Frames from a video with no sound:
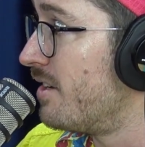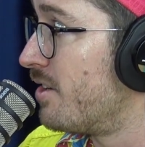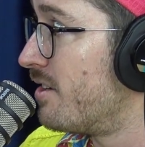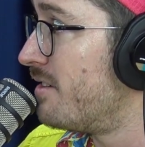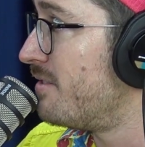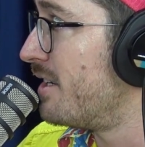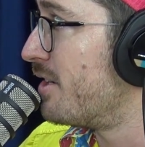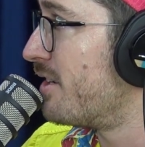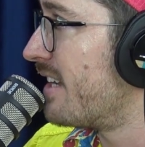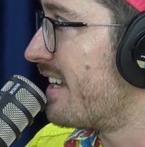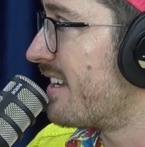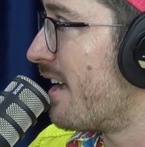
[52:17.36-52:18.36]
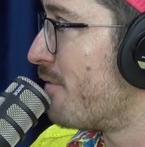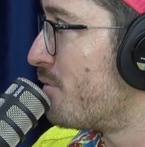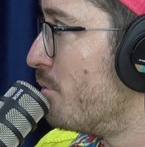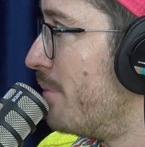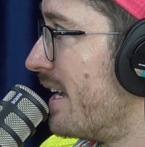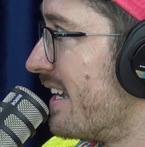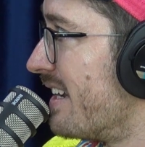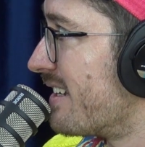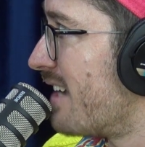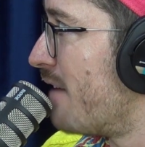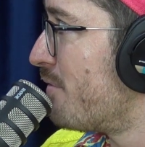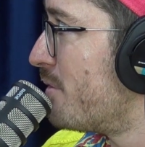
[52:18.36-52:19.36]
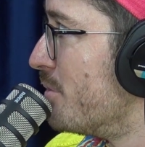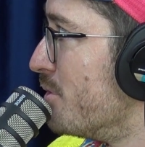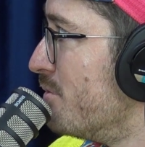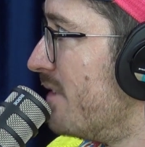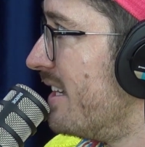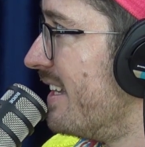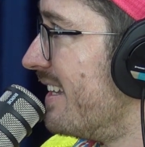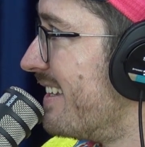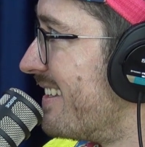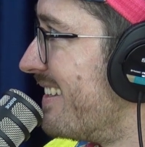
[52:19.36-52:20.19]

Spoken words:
you got to get comfortable being uncomfortable, and